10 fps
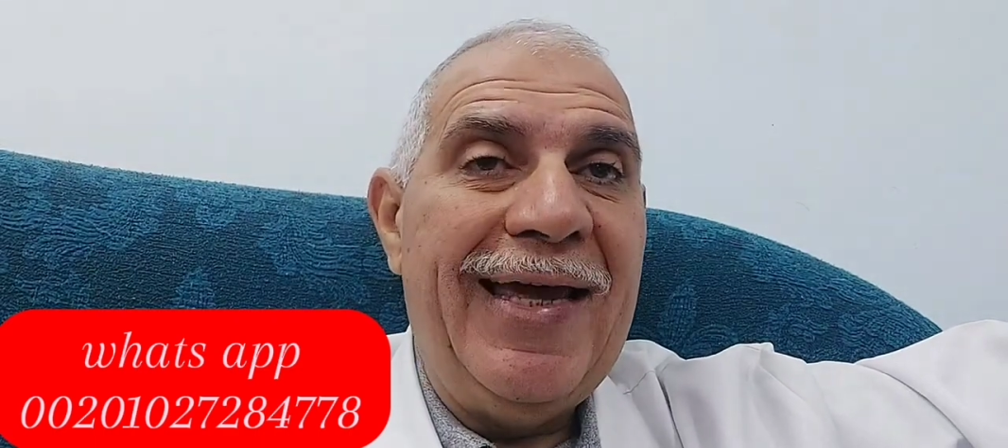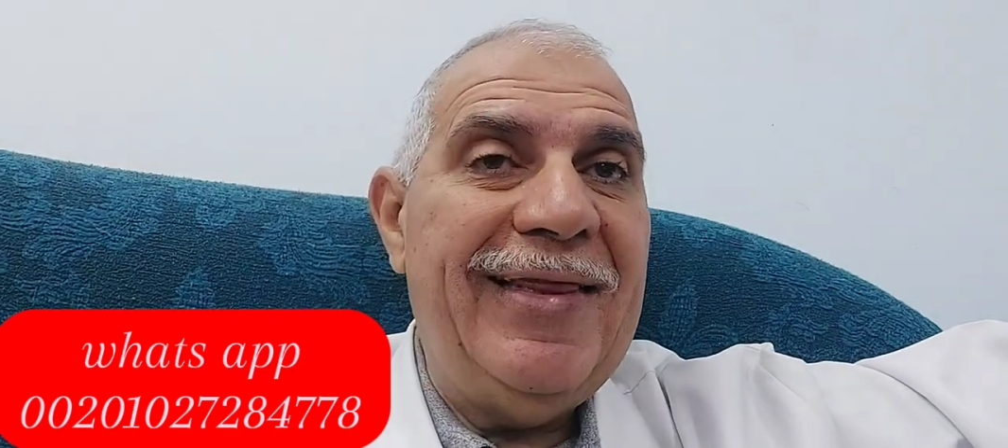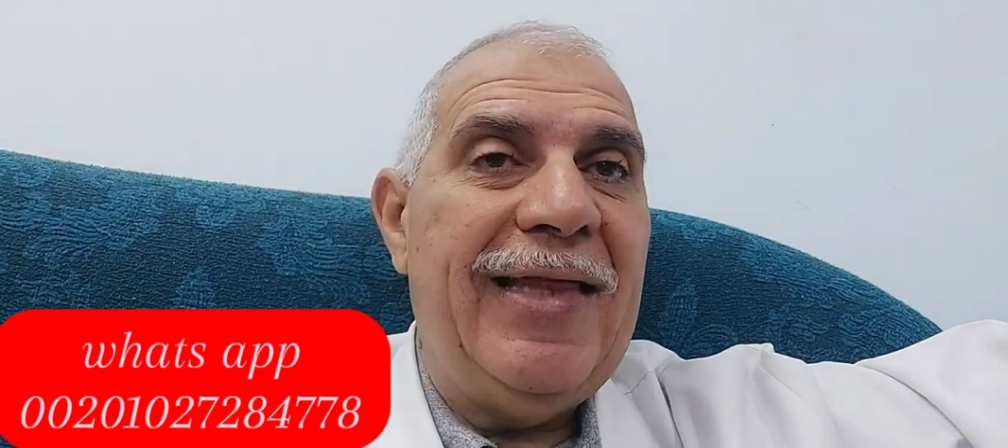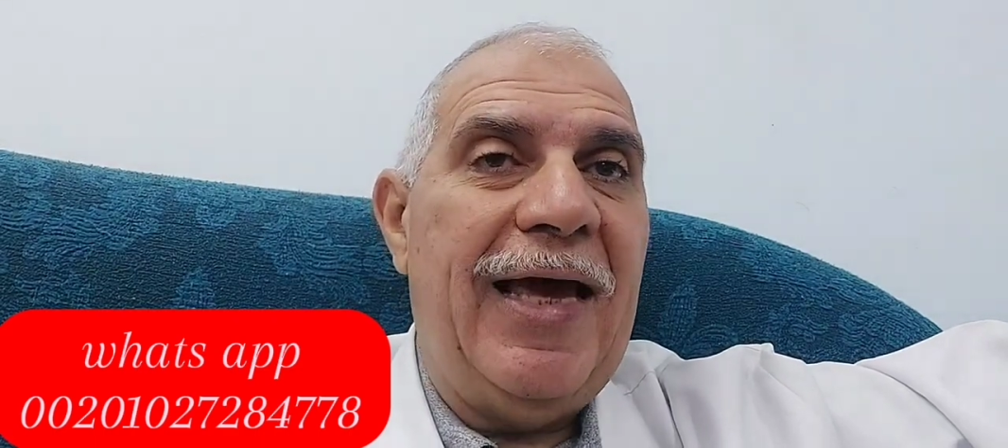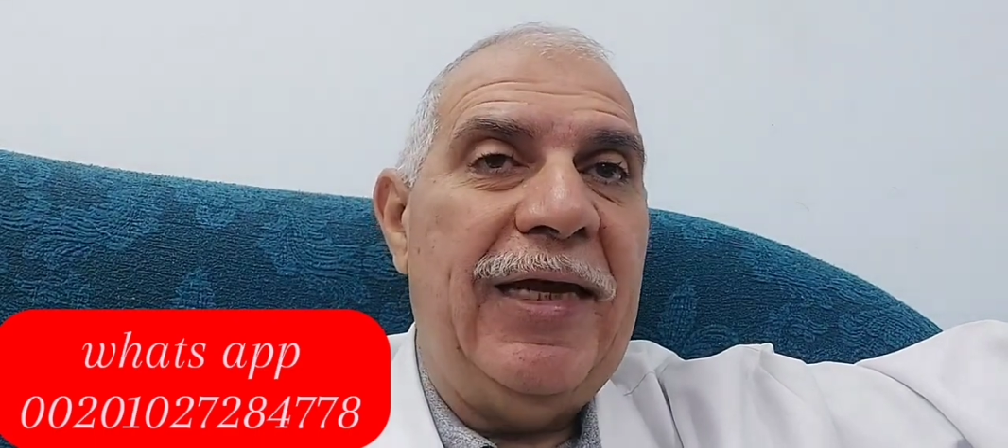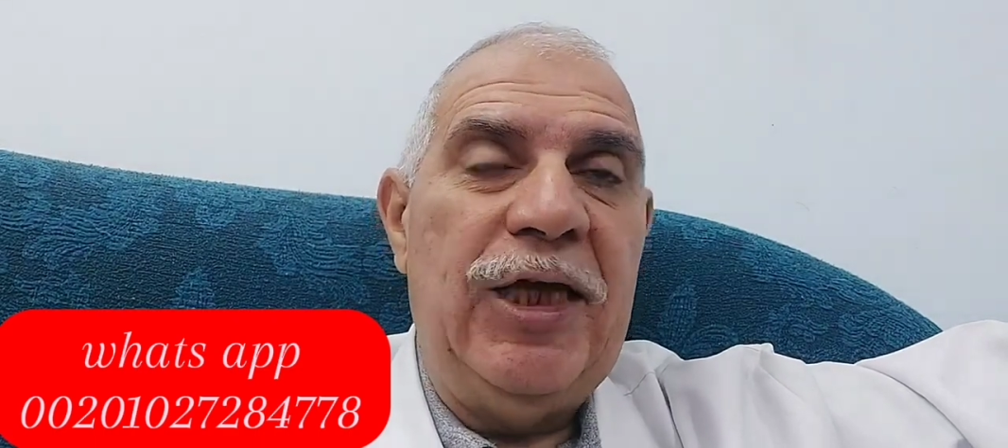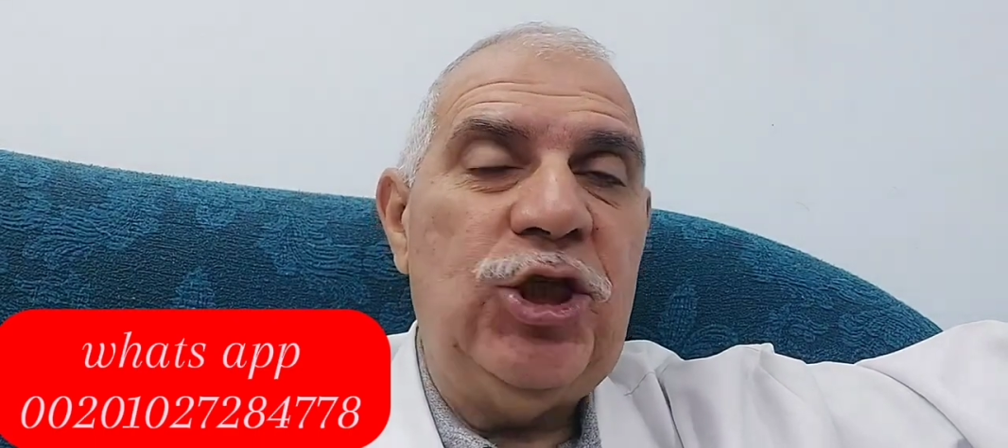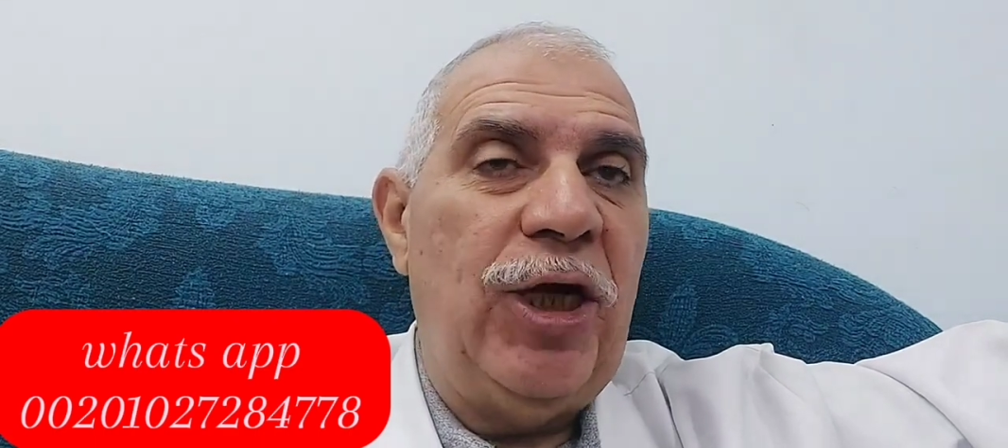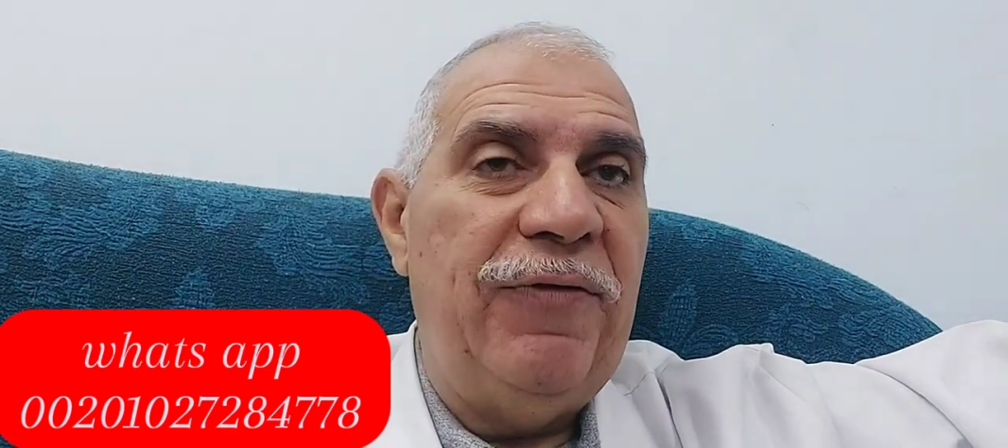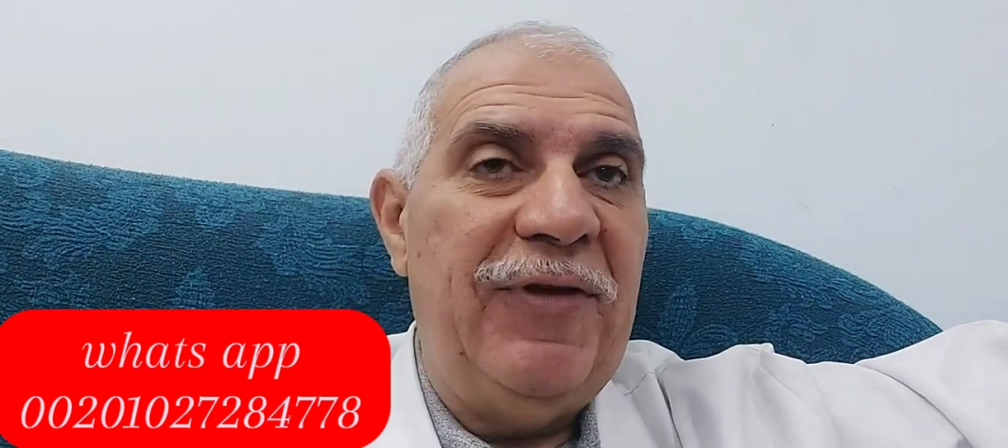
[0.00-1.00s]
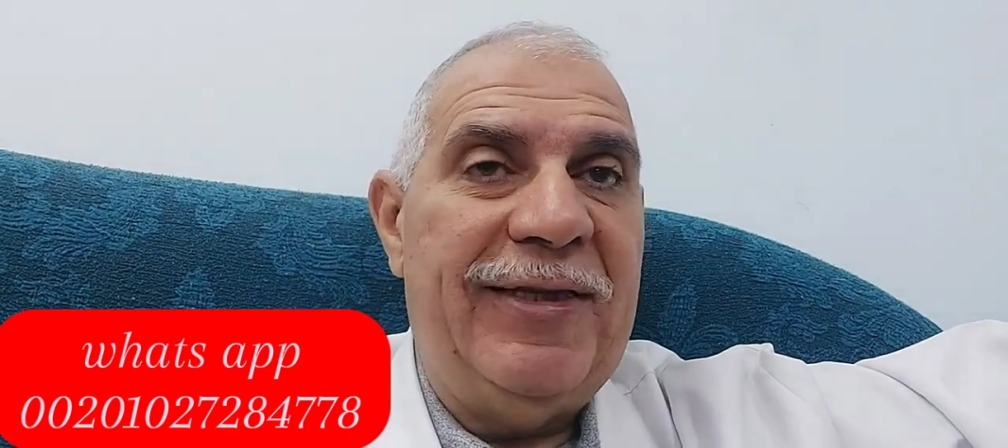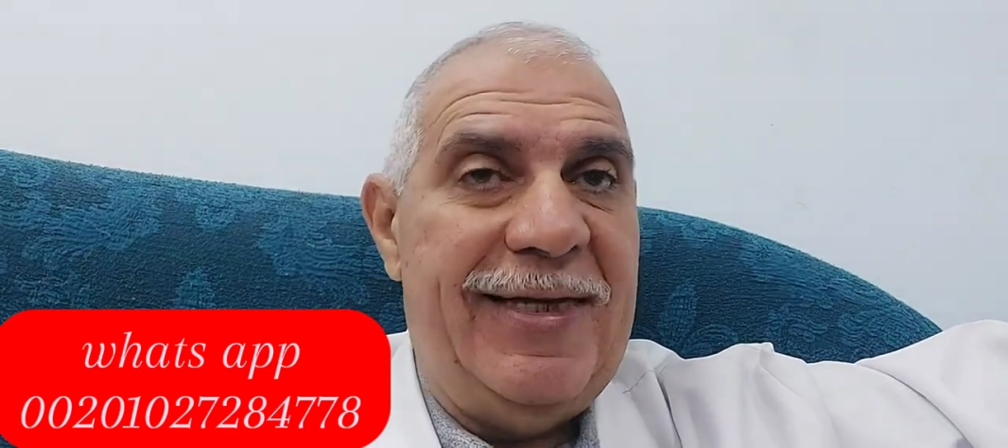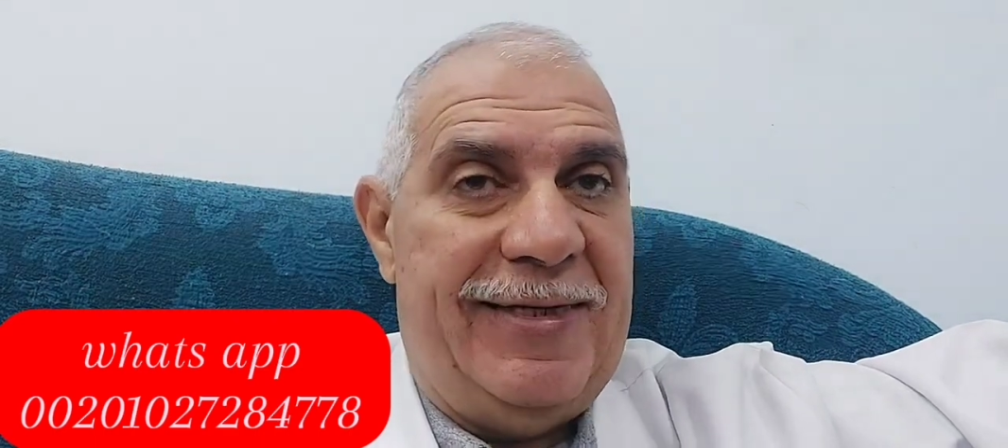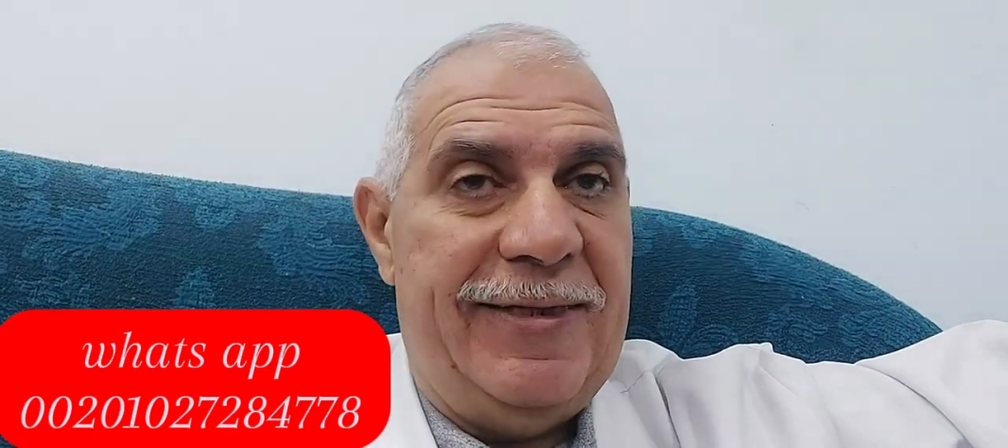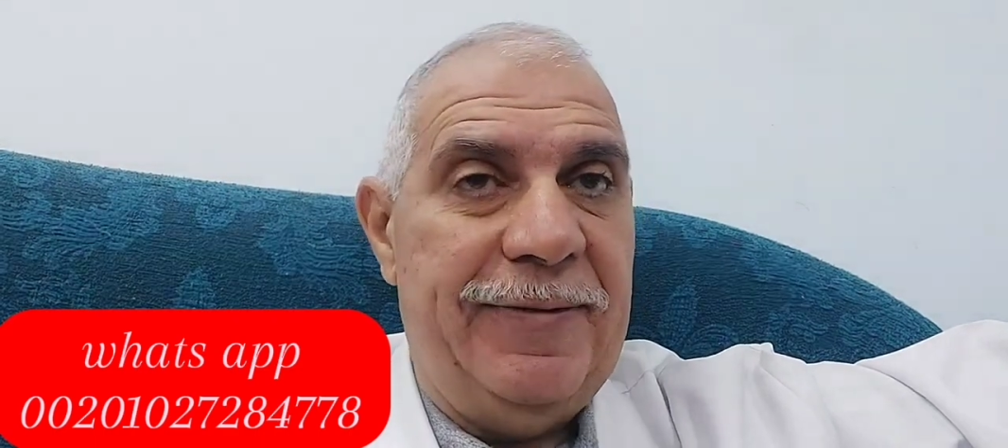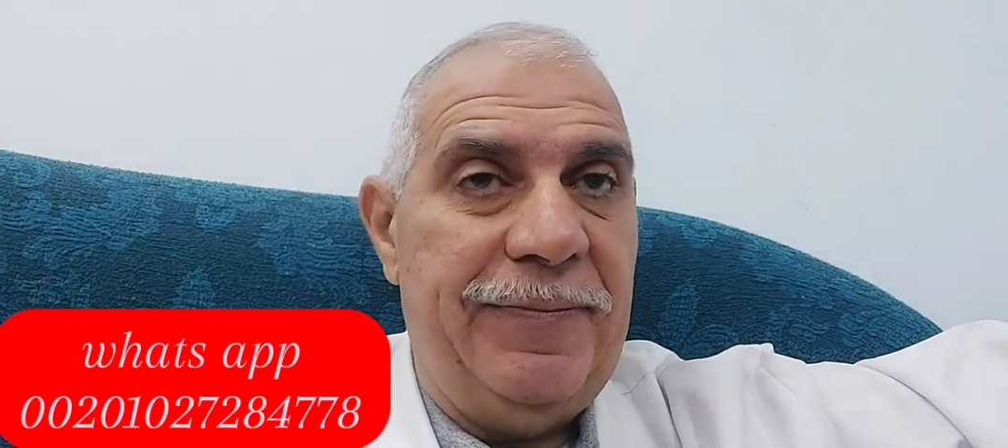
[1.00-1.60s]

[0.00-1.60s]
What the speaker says: get an HIV test?